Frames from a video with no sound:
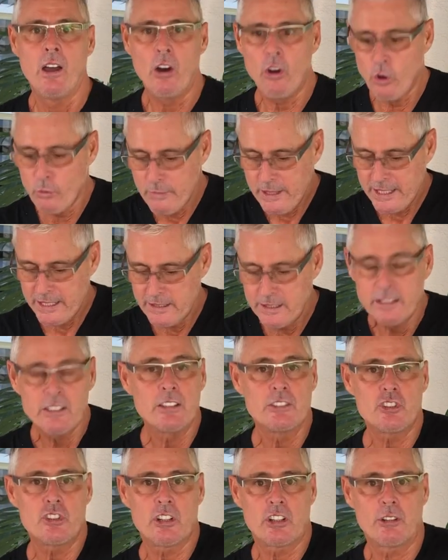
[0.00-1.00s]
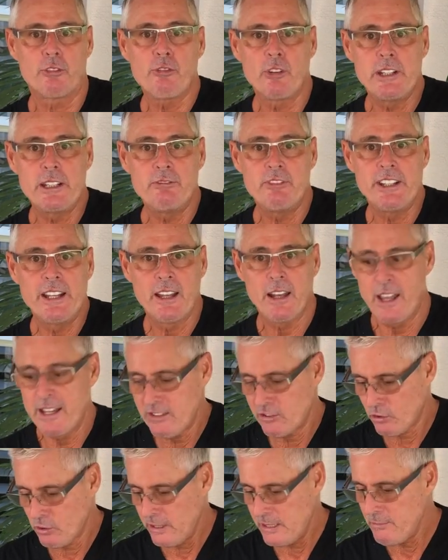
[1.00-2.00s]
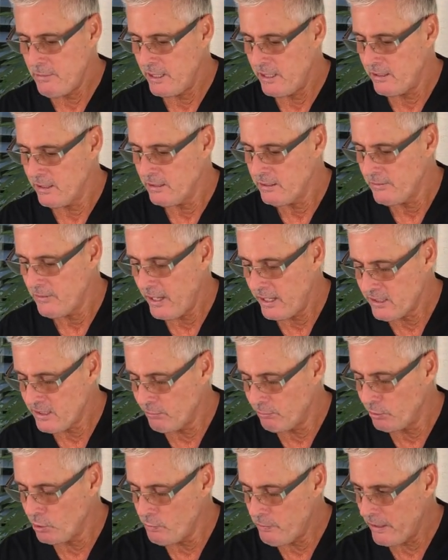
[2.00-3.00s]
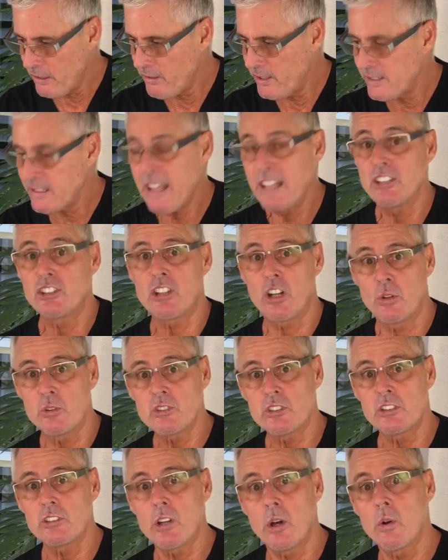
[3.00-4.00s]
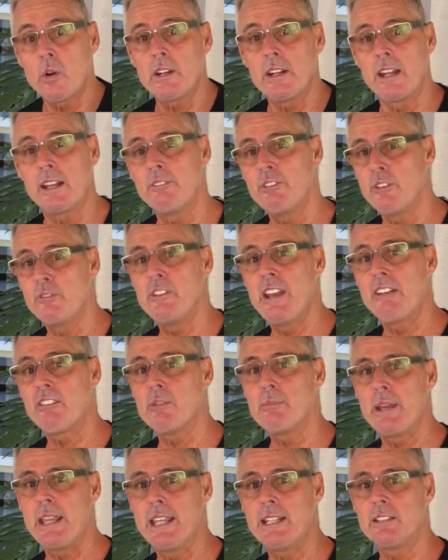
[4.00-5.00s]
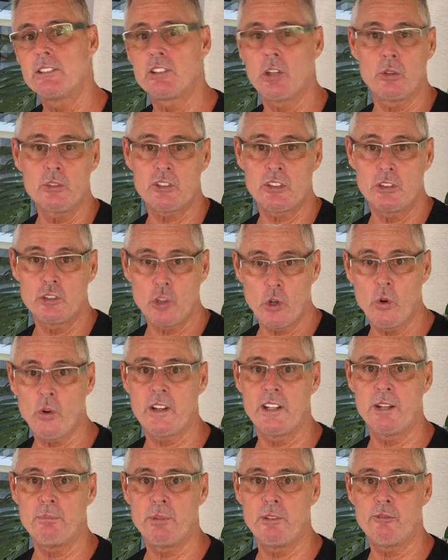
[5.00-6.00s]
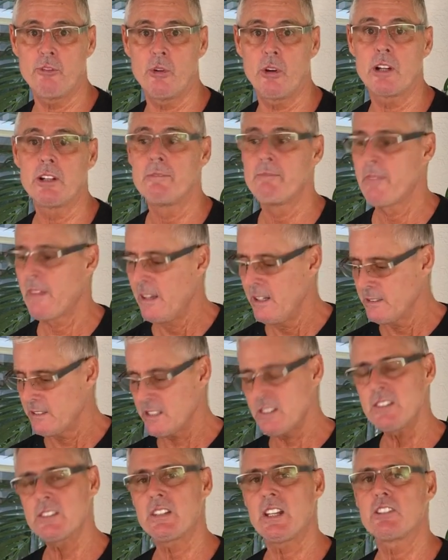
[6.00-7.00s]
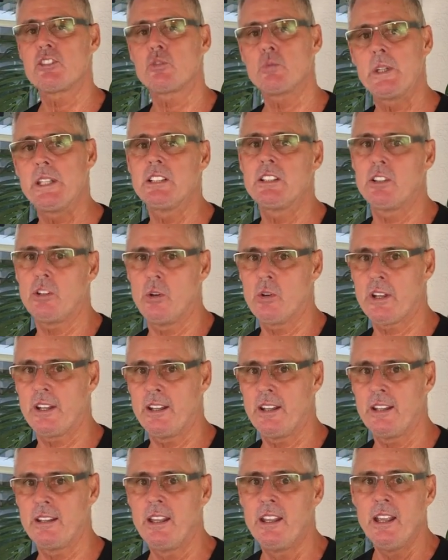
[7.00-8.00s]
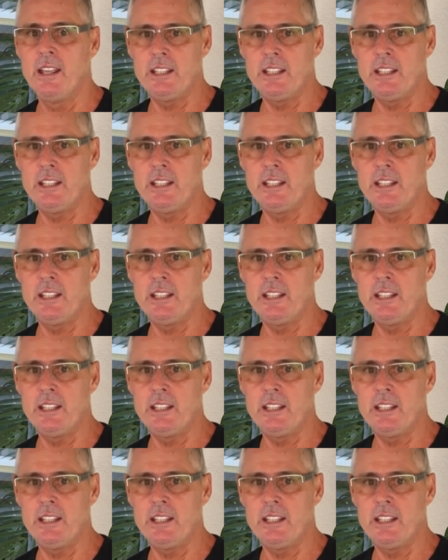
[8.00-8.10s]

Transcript: homemade sugar-free vanilla ice cream here, and some blueberries and toasted coconut. If you've never made toasted coconut before, this is unsweetened coconut.